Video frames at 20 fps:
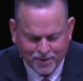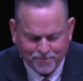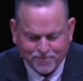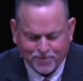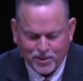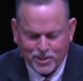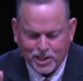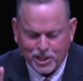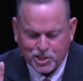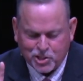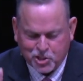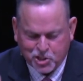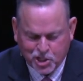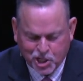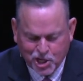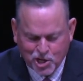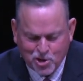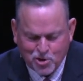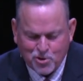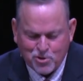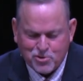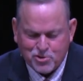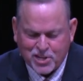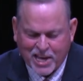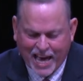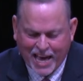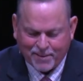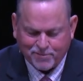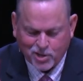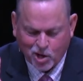for the Jews
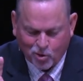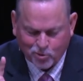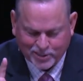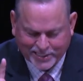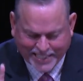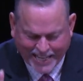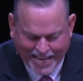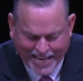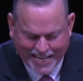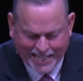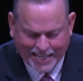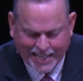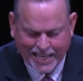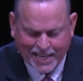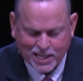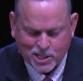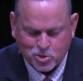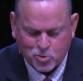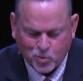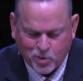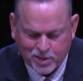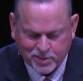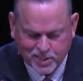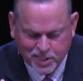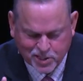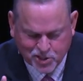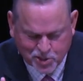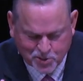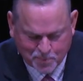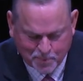have no dealings with the
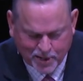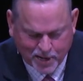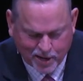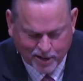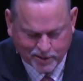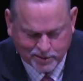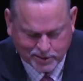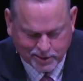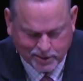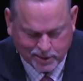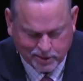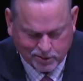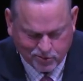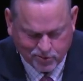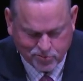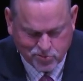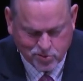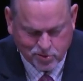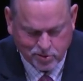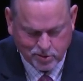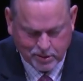Samaritans.